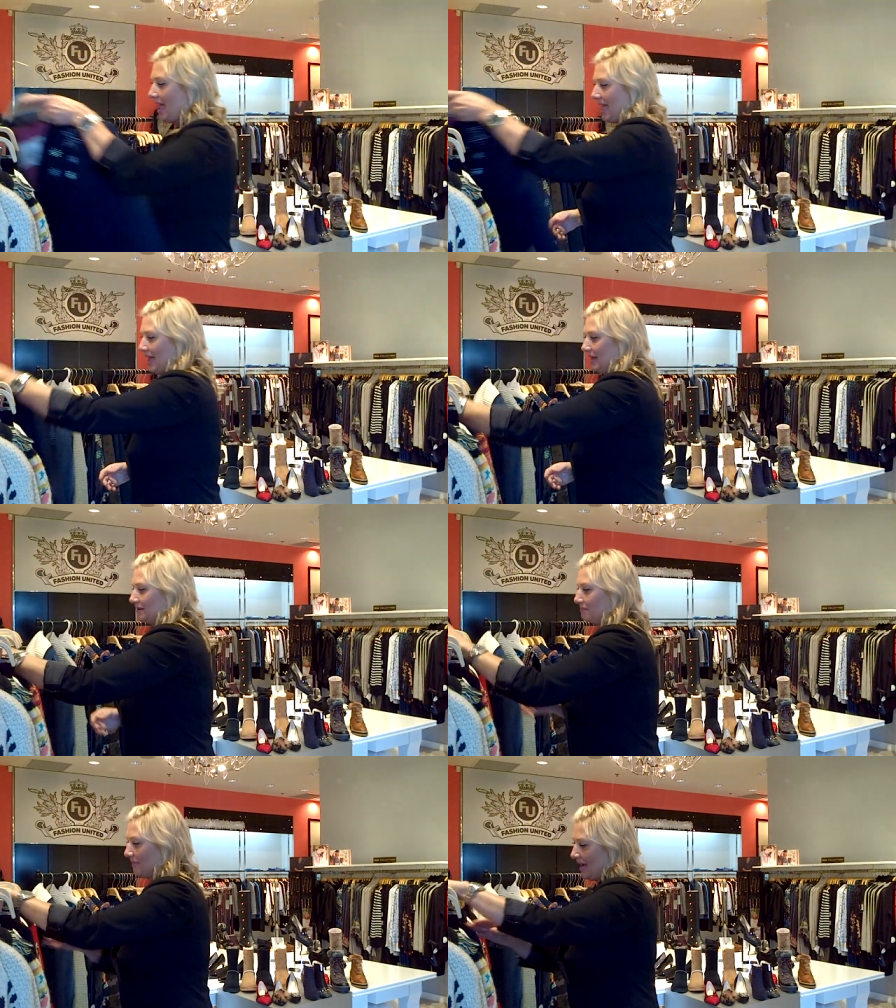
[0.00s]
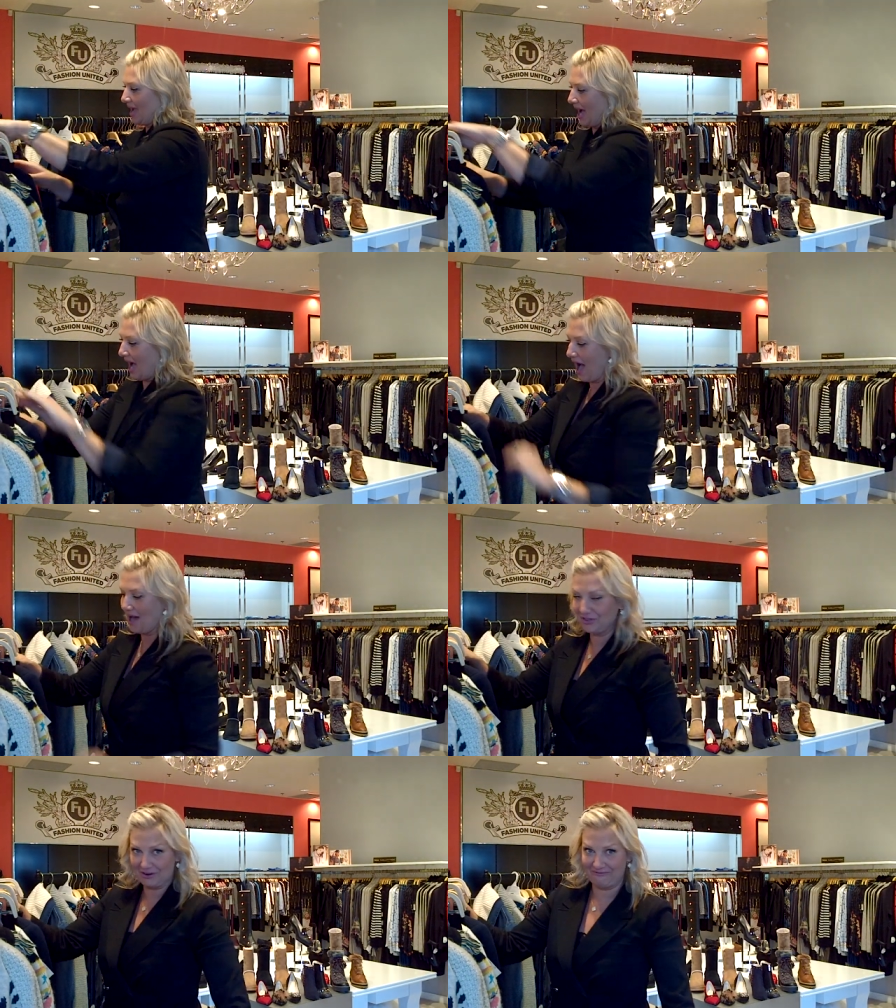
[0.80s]
And my
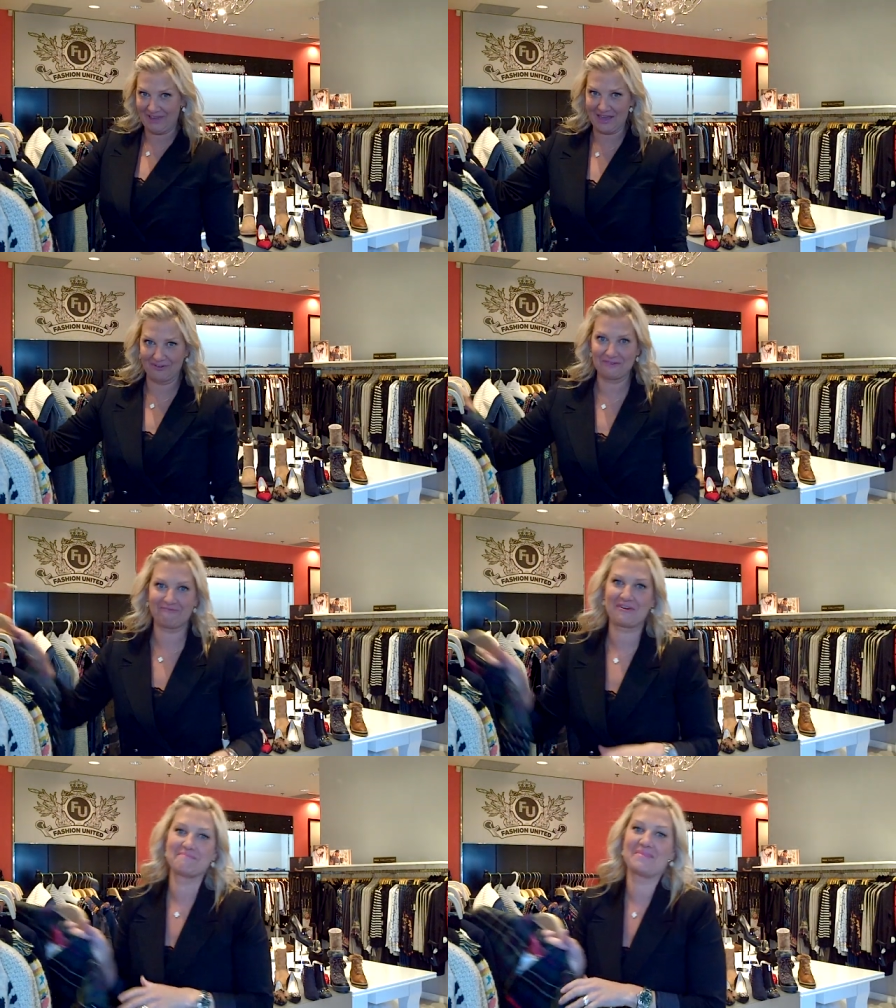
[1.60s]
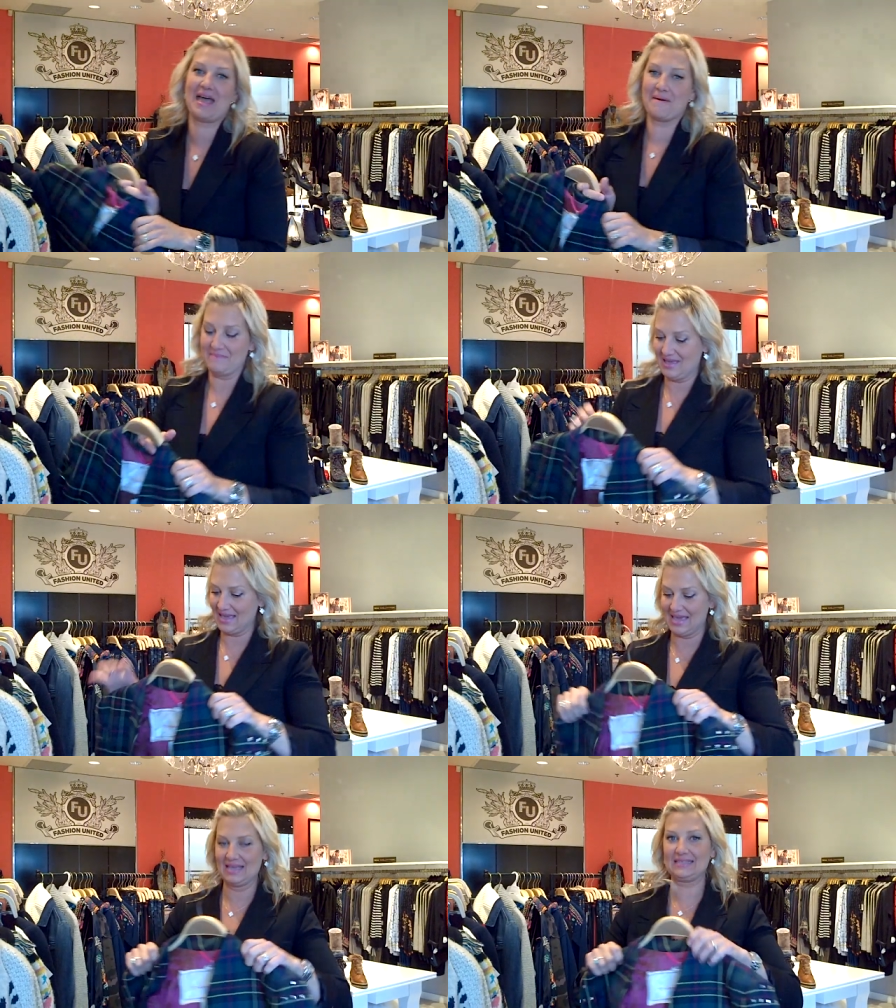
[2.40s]
other favorite from them
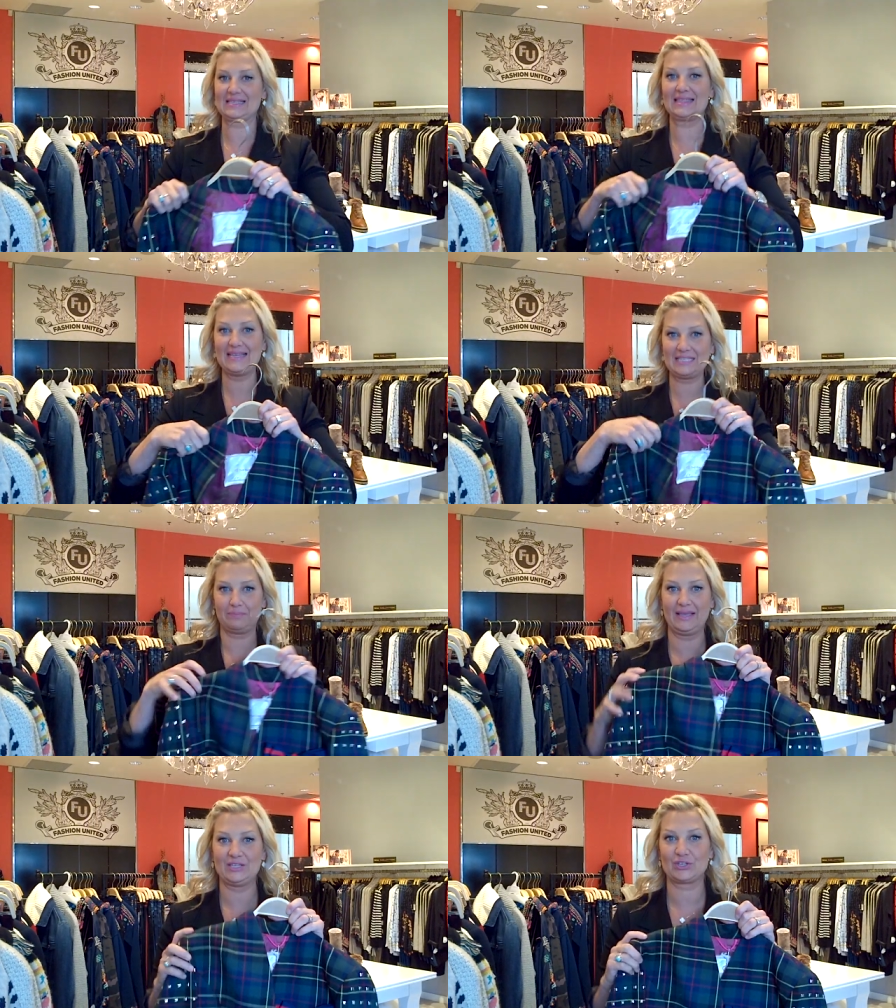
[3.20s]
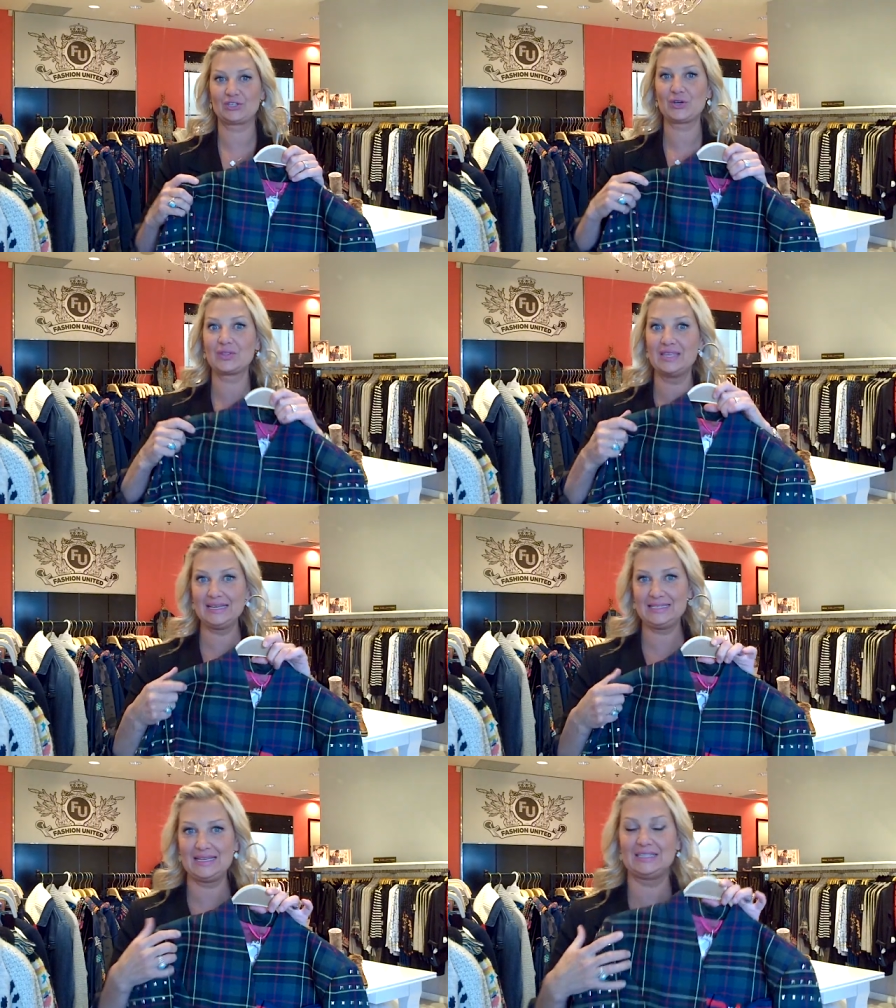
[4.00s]
is this blazer. So
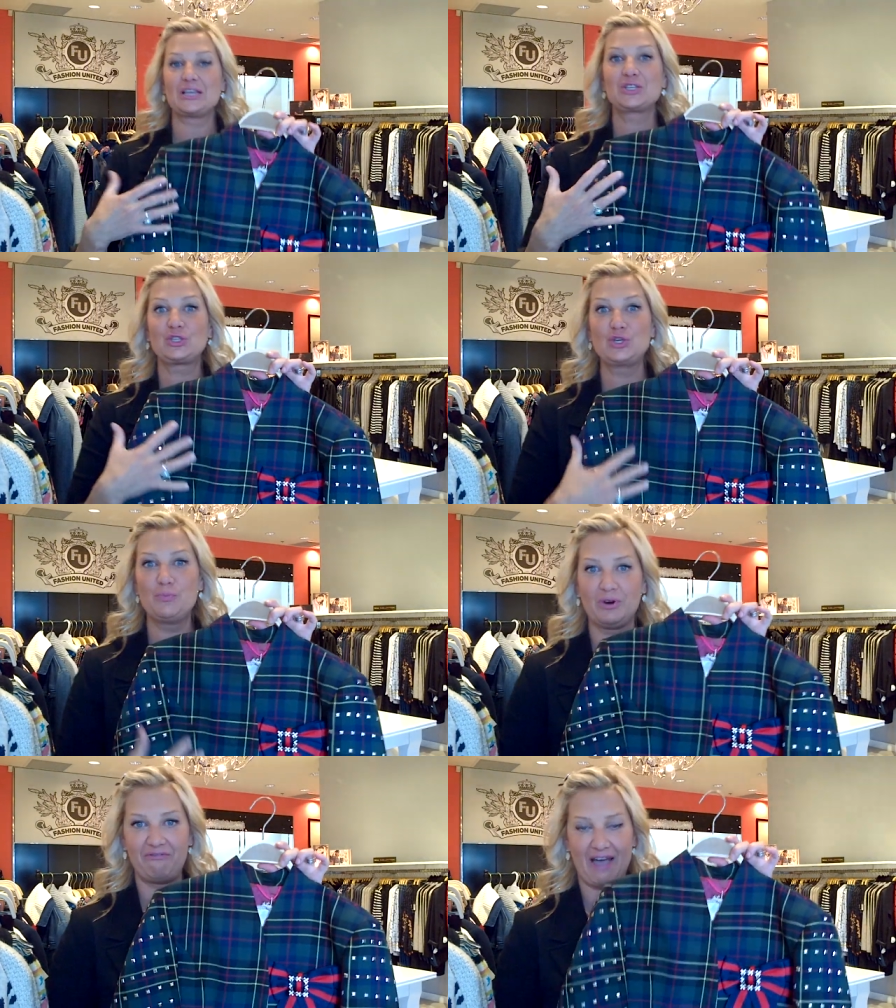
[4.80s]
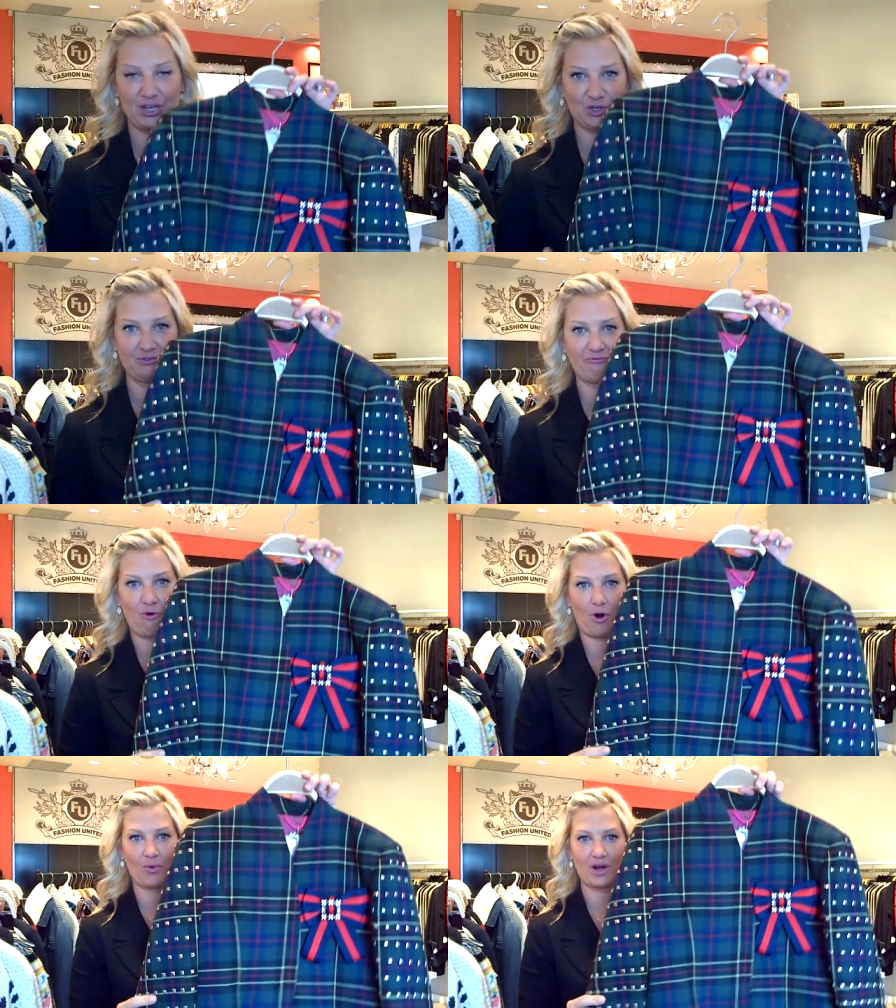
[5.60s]
this is super fashion
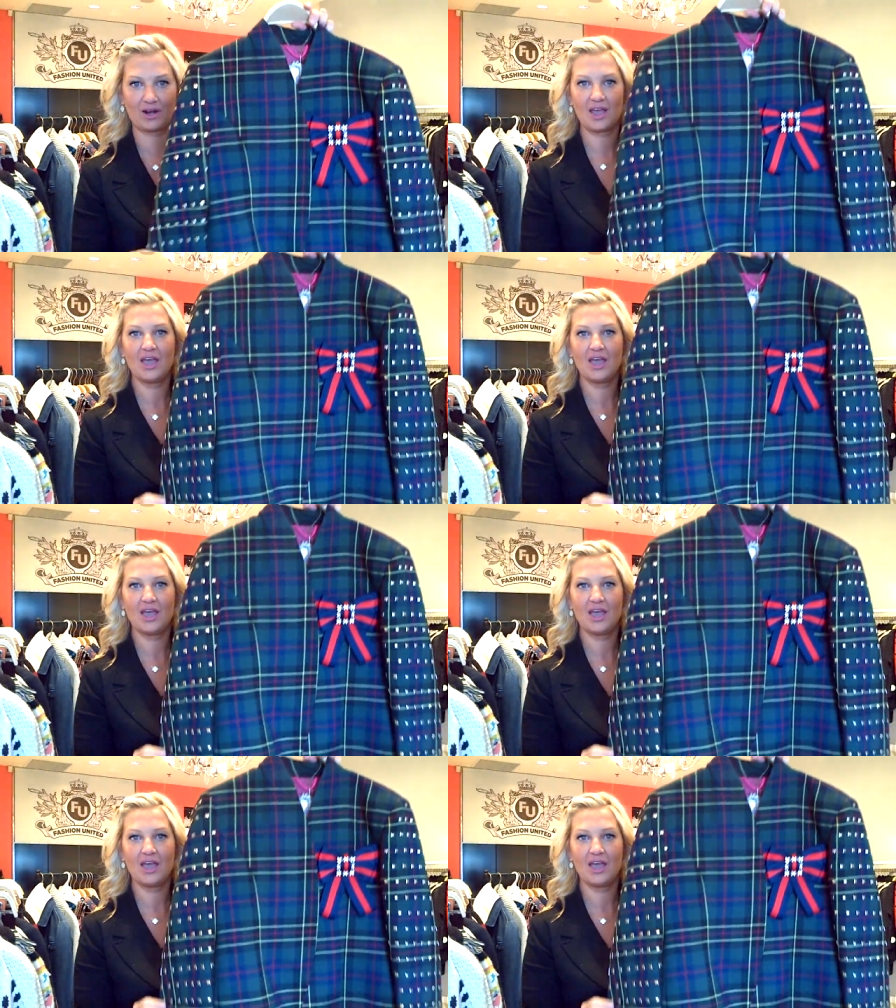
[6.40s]
forward.